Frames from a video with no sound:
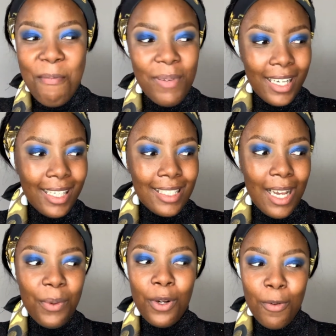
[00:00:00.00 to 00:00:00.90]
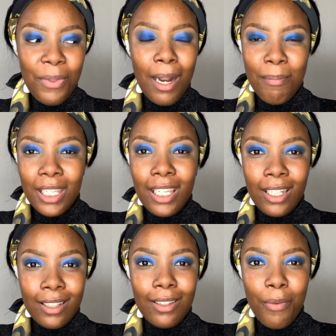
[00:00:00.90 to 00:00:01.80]
but I would hope that I'm
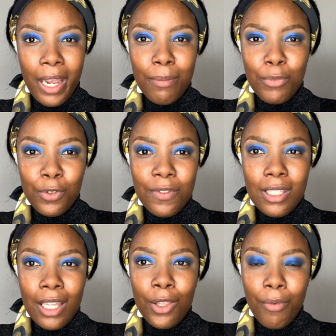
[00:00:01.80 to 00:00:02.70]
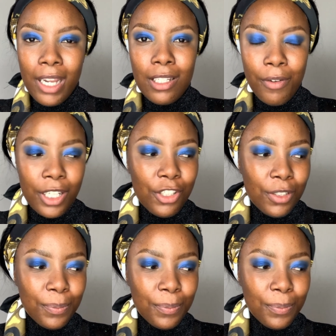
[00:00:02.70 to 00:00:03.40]
making the right moves in the right direction.